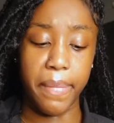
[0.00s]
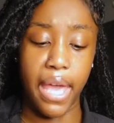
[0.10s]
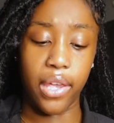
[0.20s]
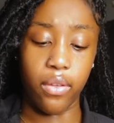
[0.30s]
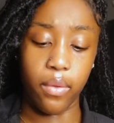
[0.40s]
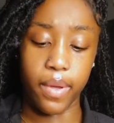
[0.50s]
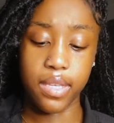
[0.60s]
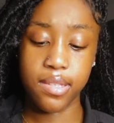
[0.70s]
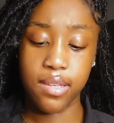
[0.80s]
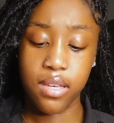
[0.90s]
baggy on the
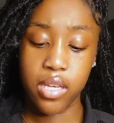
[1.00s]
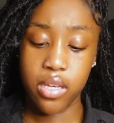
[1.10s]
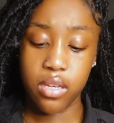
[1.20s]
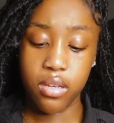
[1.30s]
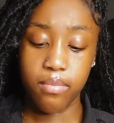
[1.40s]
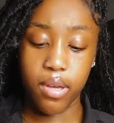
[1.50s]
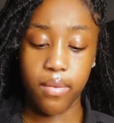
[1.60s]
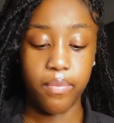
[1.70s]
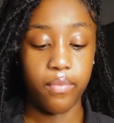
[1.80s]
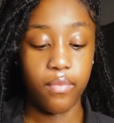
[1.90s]
waist.
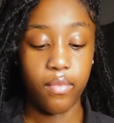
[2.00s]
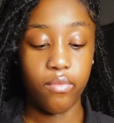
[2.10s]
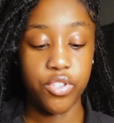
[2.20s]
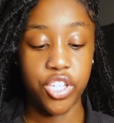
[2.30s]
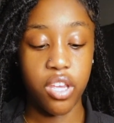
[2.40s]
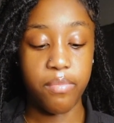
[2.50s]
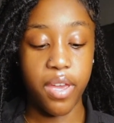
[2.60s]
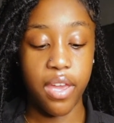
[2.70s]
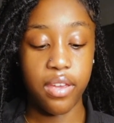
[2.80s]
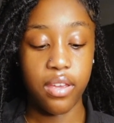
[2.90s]
But Shein
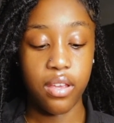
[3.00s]
Bae